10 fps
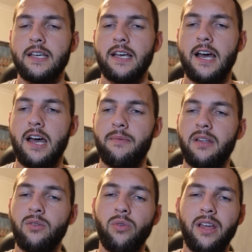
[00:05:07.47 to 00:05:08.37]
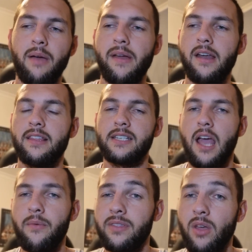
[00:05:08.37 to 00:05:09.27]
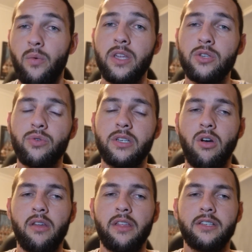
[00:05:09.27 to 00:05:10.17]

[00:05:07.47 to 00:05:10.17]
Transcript: And you want to come out of this game with no injuries either.